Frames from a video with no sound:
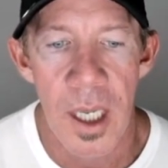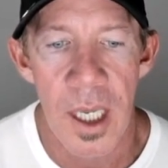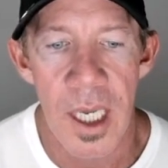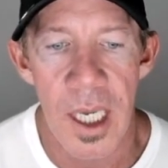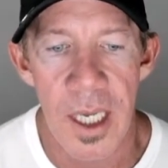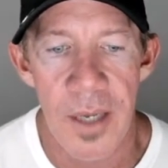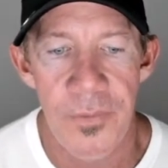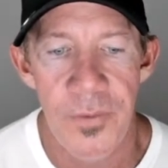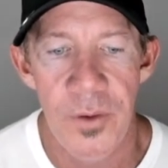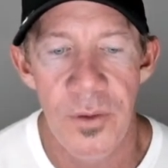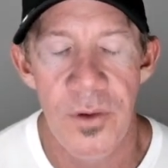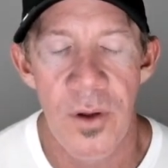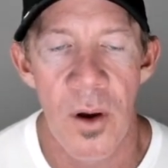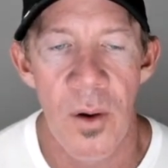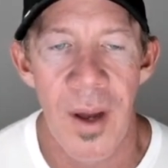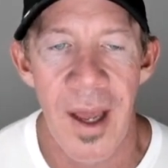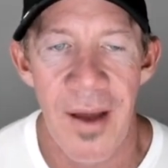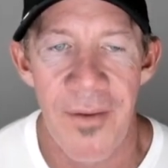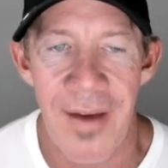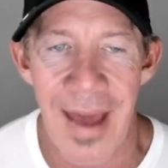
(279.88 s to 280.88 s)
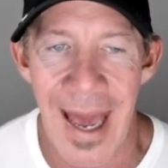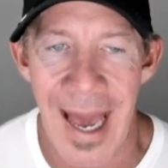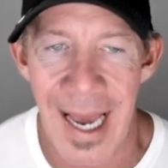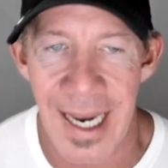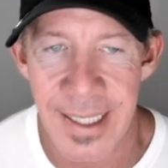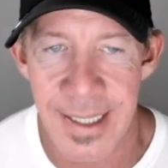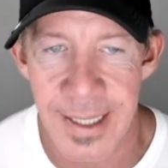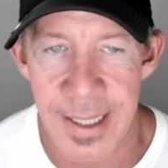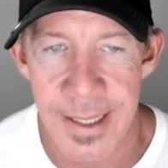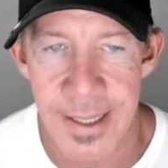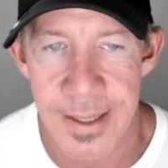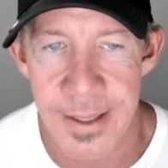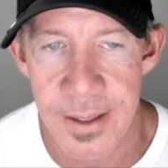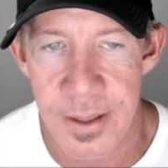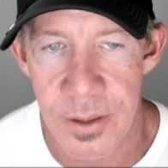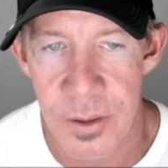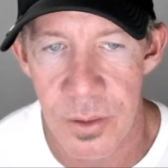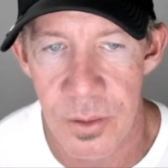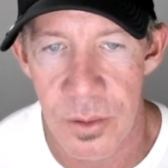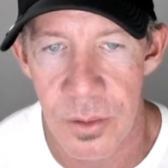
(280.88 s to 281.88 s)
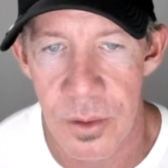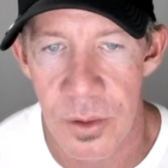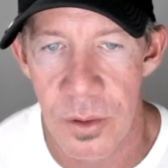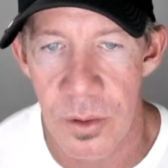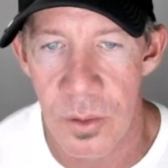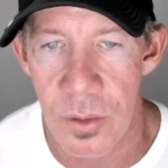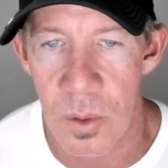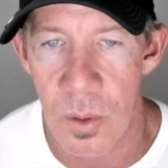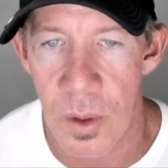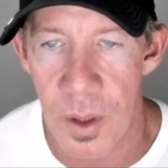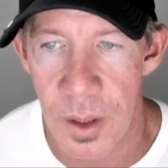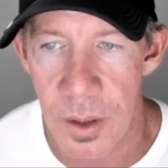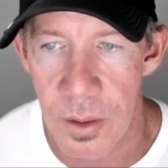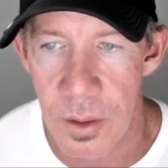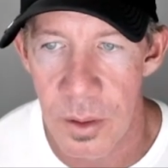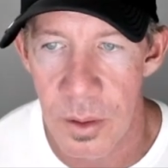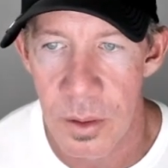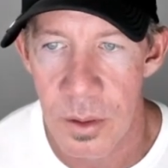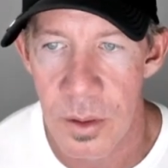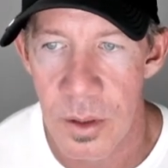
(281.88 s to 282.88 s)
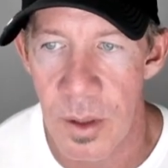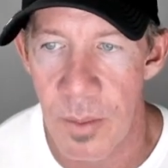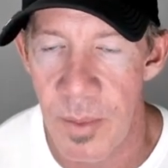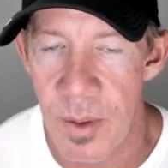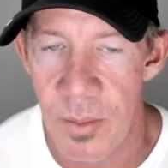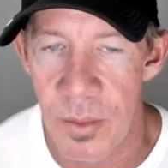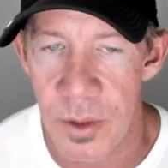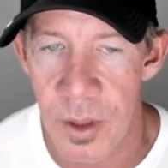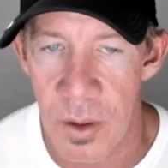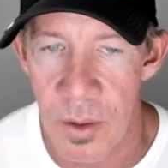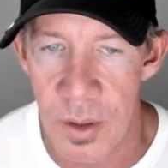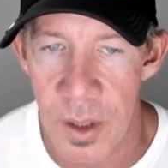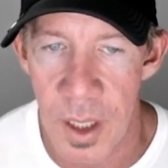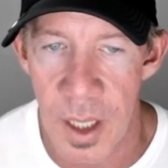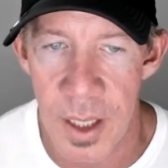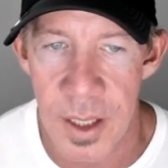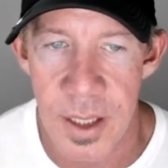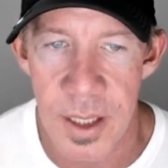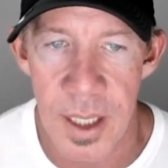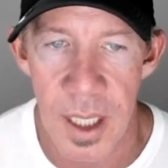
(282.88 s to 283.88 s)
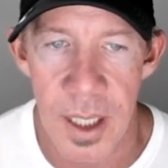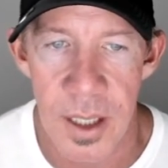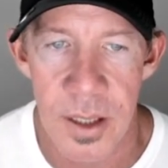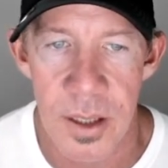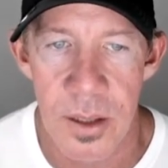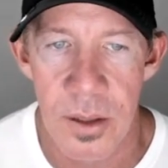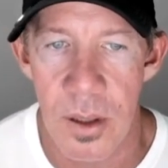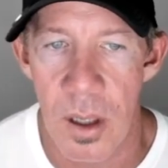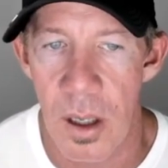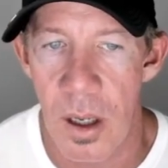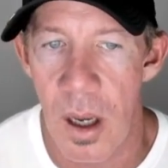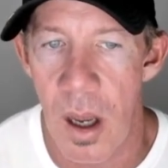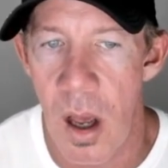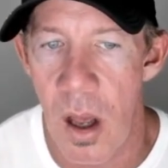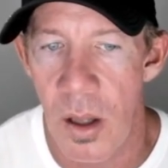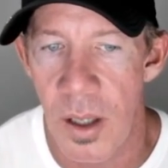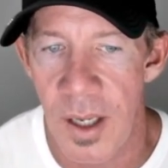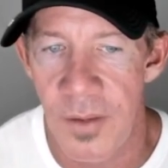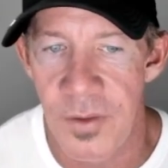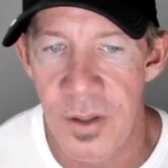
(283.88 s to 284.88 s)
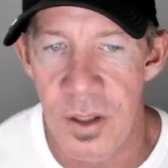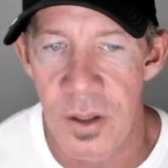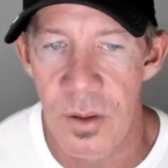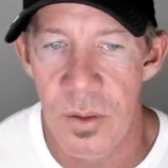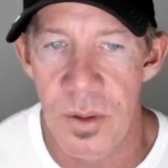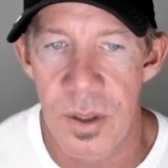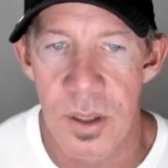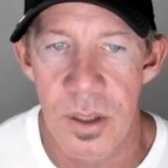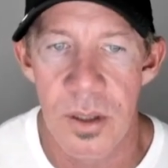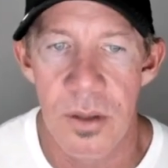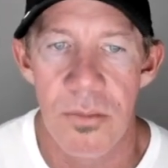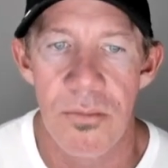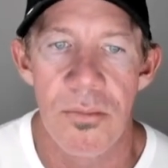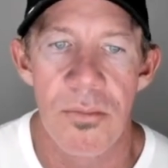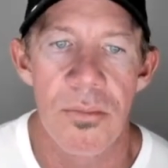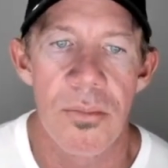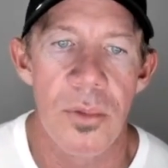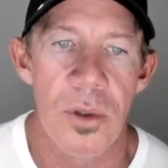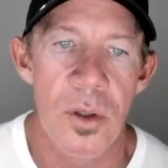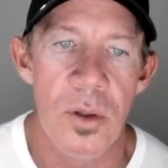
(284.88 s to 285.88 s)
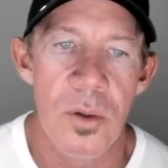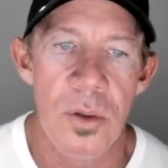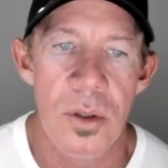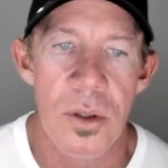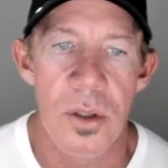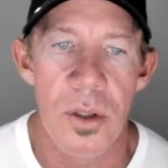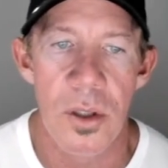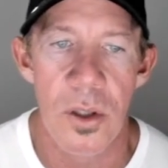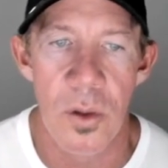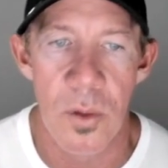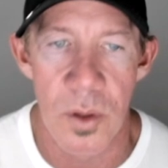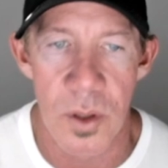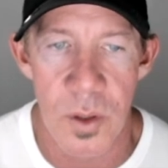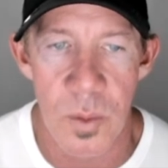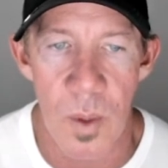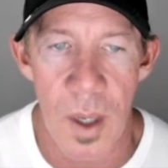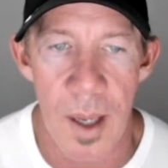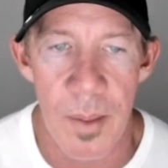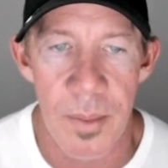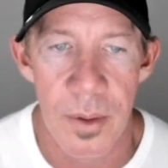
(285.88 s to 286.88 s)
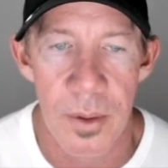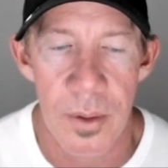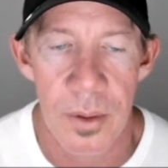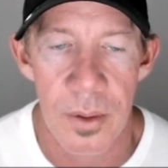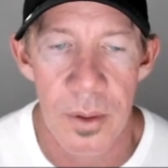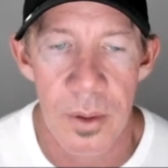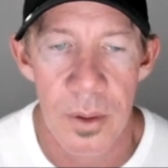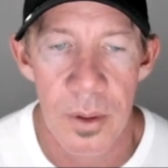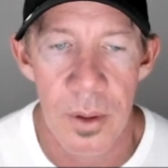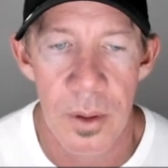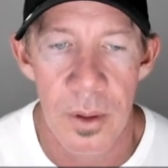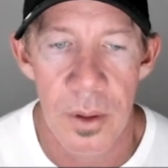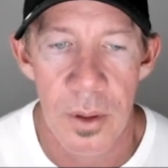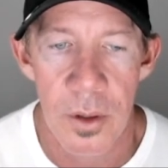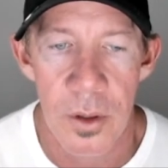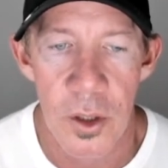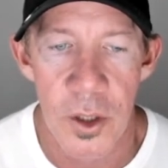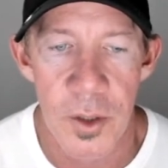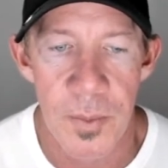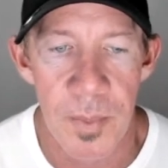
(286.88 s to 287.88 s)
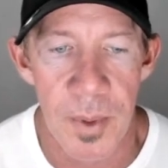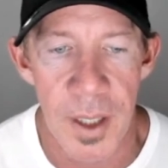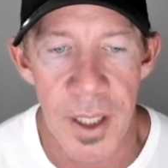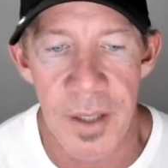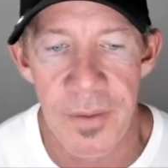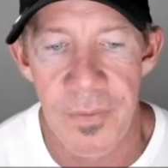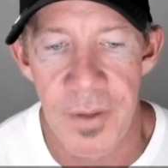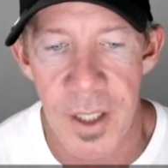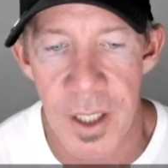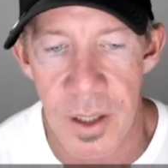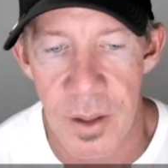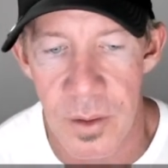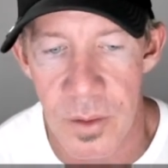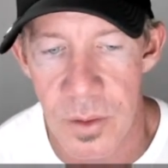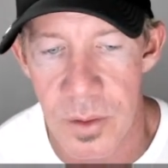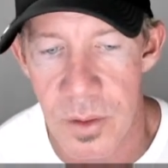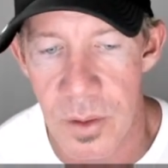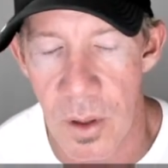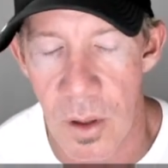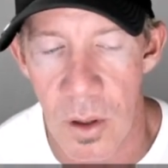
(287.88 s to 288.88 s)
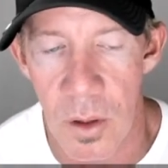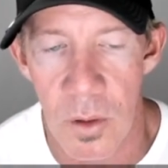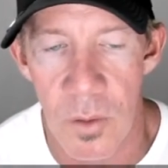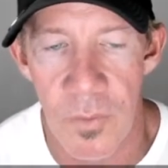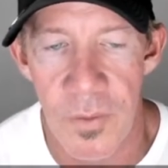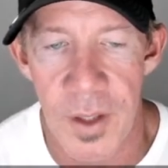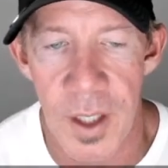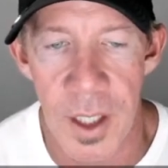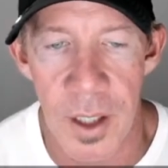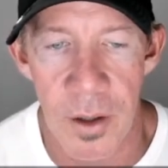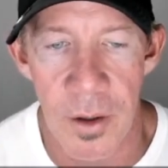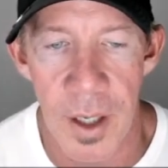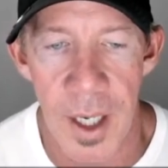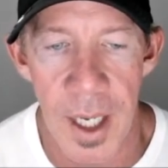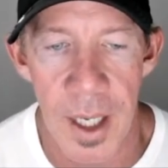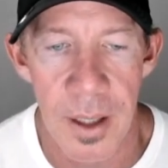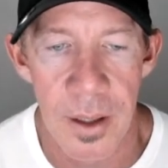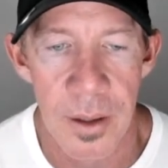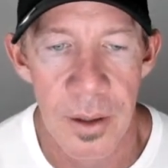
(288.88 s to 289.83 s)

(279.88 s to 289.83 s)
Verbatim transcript: If you don't have access to KuCoin, some people don't in the United States, all you have to do is use Uniswap. There's plenty of videos all over the internet.